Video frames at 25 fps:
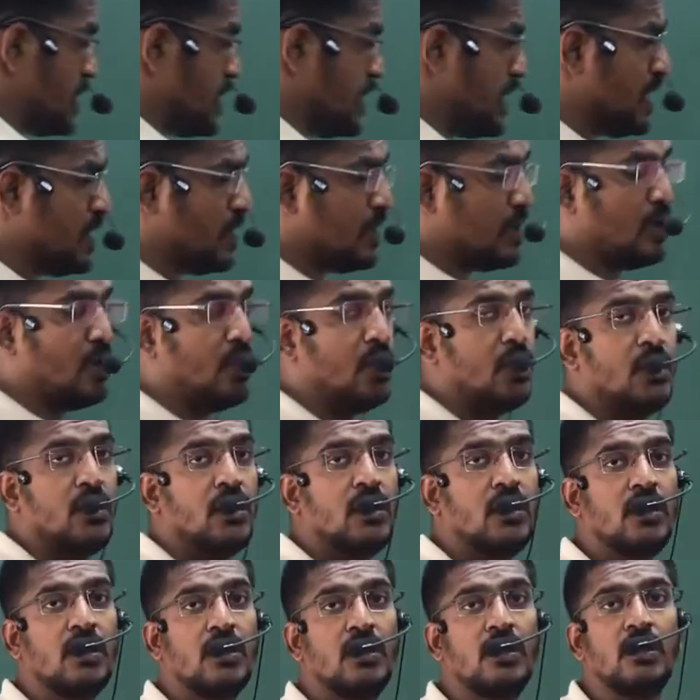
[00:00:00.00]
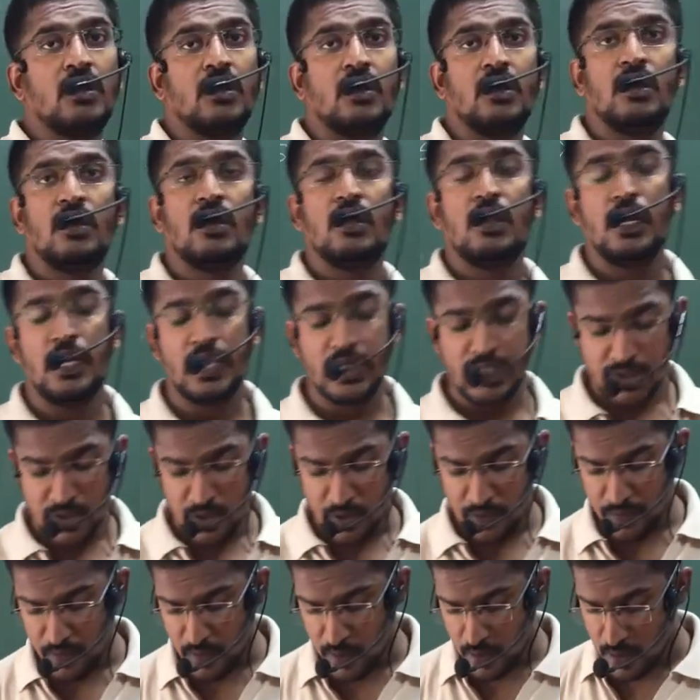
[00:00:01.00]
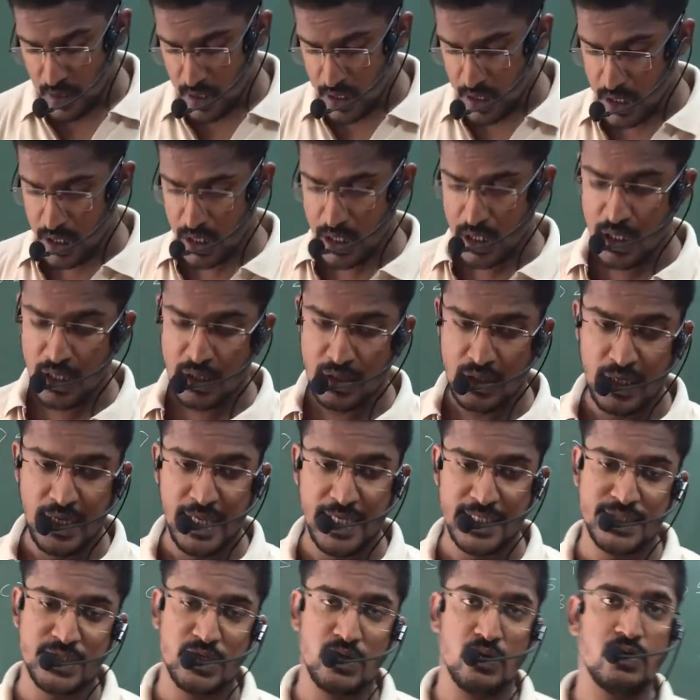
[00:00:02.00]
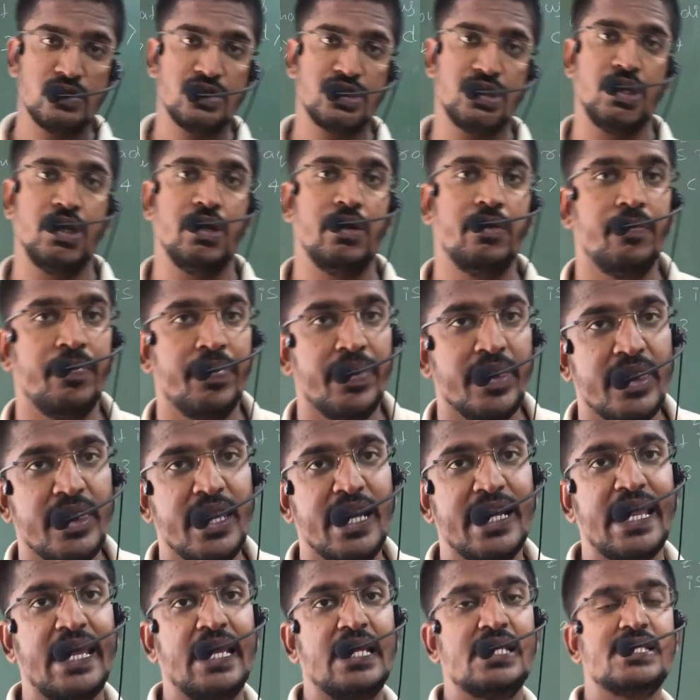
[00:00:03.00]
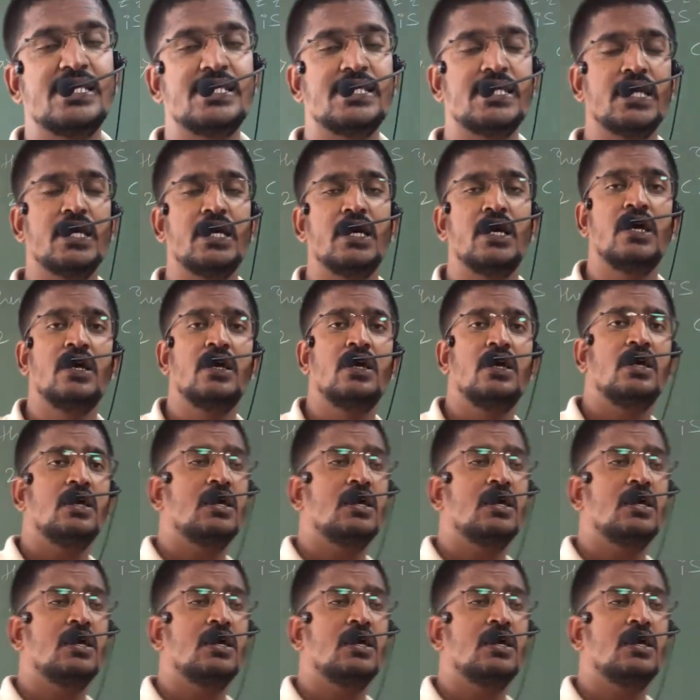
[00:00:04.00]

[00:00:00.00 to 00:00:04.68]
Here, let us go for the next question. That is,